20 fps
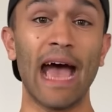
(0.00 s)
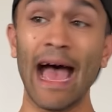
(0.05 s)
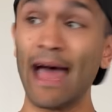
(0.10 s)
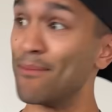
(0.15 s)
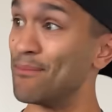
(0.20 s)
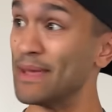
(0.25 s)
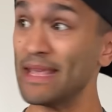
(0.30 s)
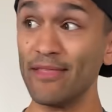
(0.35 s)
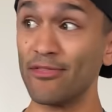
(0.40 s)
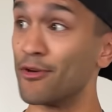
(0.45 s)
and
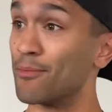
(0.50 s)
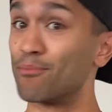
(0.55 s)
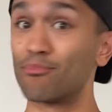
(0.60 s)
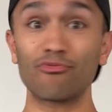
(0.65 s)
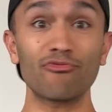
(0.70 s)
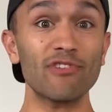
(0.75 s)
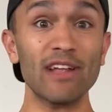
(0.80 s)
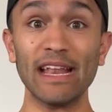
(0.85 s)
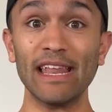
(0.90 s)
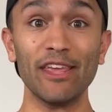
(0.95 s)
meet the
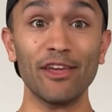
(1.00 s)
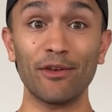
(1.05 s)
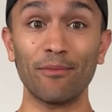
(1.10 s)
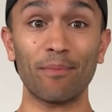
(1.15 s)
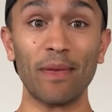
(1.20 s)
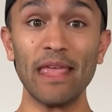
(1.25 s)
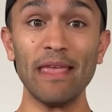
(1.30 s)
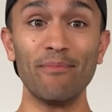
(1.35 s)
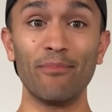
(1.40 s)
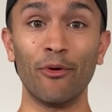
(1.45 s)
brilliant
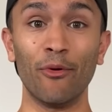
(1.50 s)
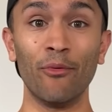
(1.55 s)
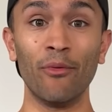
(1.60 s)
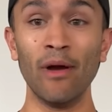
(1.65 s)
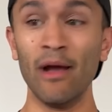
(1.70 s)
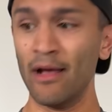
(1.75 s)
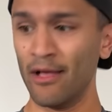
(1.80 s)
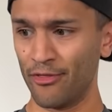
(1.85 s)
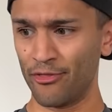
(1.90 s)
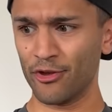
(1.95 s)
people
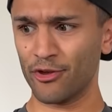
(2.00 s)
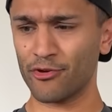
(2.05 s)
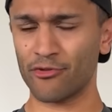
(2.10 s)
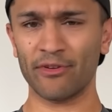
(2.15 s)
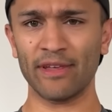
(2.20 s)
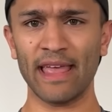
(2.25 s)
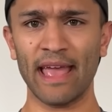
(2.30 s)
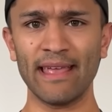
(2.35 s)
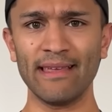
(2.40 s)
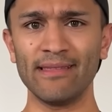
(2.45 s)
that
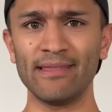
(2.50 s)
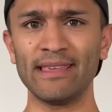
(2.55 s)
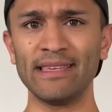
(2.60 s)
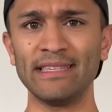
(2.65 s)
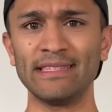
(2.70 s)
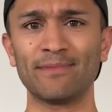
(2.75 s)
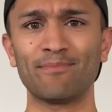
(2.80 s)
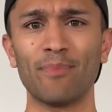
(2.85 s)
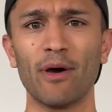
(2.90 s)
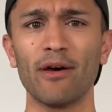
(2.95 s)
create
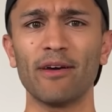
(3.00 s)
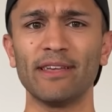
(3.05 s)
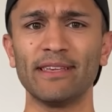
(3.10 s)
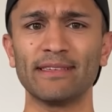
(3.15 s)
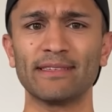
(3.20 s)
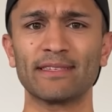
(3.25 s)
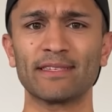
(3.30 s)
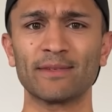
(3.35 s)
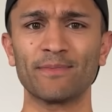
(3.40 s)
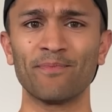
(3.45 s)
these
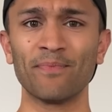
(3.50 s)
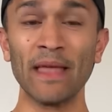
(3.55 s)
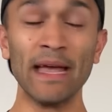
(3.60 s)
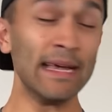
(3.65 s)
bikes.